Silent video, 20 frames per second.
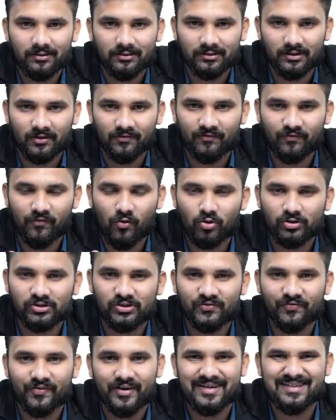the
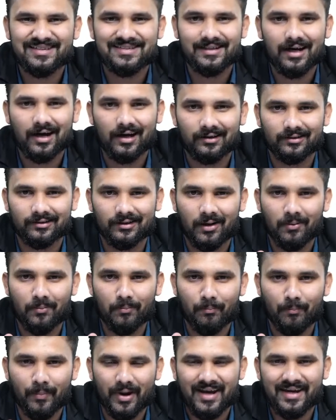phosphates are the
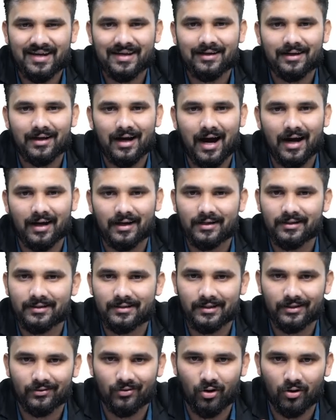main
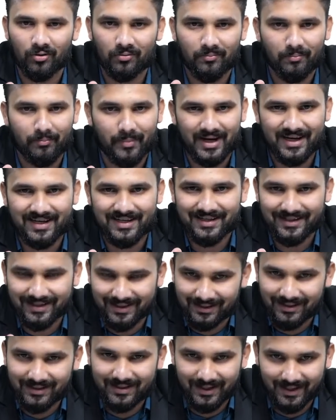additive or main
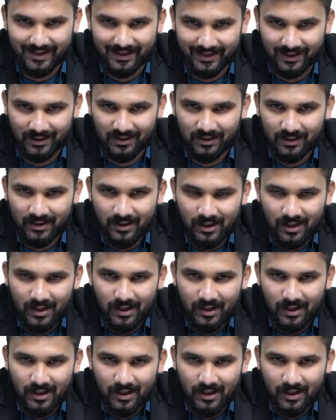ingredient